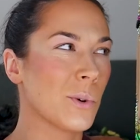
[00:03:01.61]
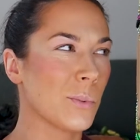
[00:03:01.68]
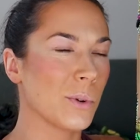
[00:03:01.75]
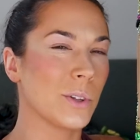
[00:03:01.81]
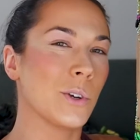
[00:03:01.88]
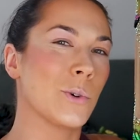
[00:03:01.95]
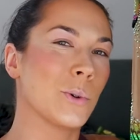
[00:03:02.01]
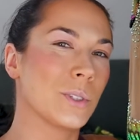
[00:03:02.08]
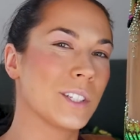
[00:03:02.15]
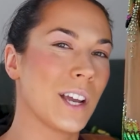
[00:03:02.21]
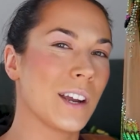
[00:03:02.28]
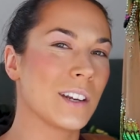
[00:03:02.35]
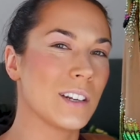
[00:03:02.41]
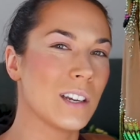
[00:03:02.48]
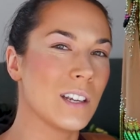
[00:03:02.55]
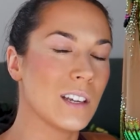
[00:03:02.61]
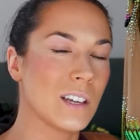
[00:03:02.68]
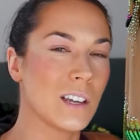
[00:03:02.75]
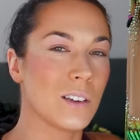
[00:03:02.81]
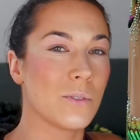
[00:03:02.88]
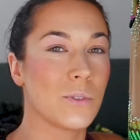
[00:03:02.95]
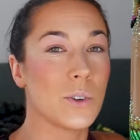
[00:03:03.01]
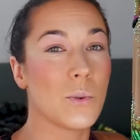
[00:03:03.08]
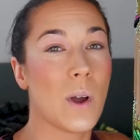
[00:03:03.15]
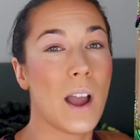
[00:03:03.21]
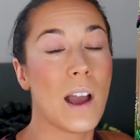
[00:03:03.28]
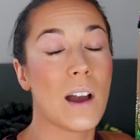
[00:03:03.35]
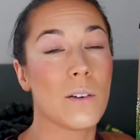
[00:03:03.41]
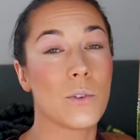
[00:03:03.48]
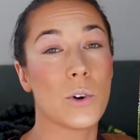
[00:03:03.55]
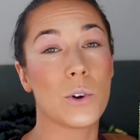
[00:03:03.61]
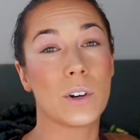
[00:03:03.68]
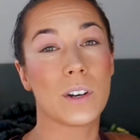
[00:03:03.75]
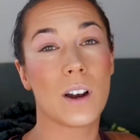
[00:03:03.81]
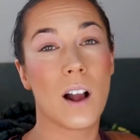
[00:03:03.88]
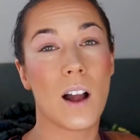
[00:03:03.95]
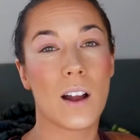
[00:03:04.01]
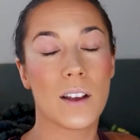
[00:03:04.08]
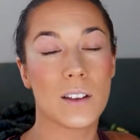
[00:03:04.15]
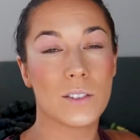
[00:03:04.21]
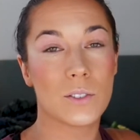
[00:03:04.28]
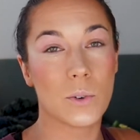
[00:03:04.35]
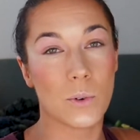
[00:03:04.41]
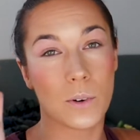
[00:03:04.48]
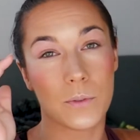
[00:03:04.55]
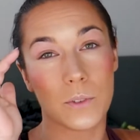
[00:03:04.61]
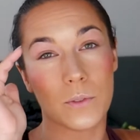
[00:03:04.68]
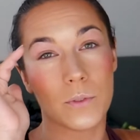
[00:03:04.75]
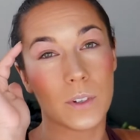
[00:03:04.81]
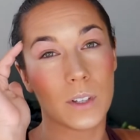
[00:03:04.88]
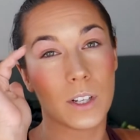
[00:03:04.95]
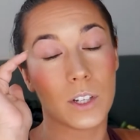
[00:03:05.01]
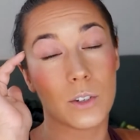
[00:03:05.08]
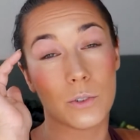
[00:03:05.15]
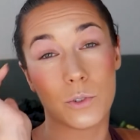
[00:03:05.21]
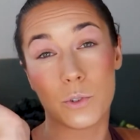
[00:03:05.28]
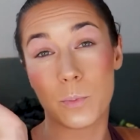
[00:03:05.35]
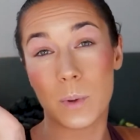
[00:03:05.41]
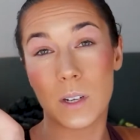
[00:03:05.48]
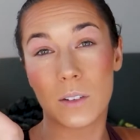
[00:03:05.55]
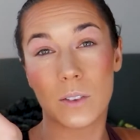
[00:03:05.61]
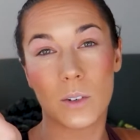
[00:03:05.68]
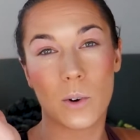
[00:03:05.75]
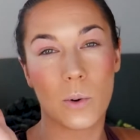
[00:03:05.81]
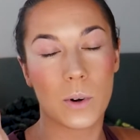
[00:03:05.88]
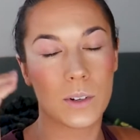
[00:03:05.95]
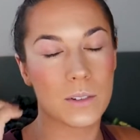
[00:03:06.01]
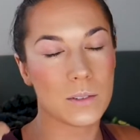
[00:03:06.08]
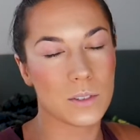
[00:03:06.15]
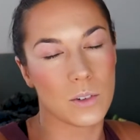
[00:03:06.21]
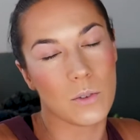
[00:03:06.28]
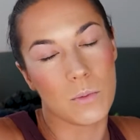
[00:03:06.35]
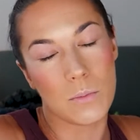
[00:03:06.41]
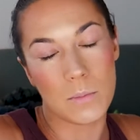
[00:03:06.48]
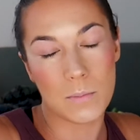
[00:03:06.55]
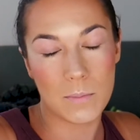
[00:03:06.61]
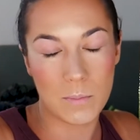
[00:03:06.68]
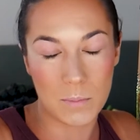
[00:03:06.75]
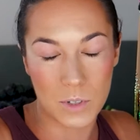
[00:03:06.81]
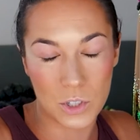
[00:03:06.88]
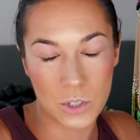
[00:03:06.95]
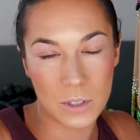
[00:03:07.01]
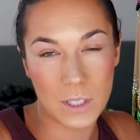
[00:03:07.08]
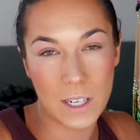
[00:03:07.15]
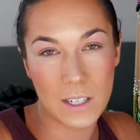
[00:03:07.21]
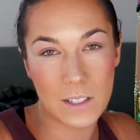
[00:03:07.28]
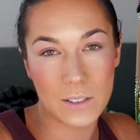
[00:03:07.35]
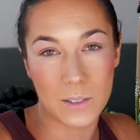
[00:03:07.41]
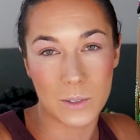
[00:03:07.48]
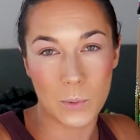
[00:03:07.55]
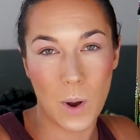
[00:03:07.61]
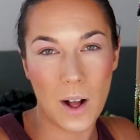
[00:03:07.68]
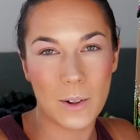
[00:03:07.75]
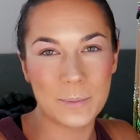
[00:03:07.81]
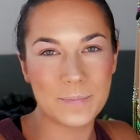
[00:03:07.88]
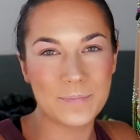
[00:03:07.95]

a really cool technique if you have hooded eyes or if you feel like you're drooping at the corner, so mature ladies as well.